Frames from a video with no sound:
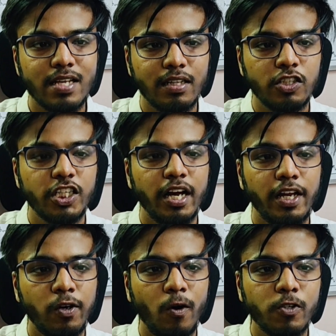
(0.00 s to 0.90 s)
is that the
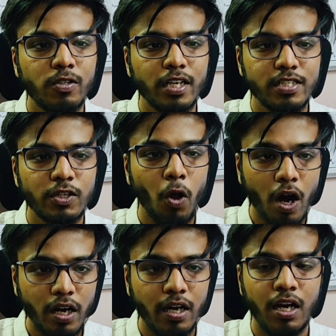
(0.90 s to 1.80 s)
GRE also does
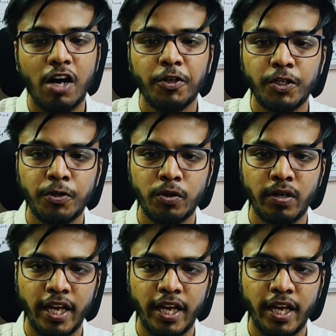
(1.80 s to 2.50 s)
not allow you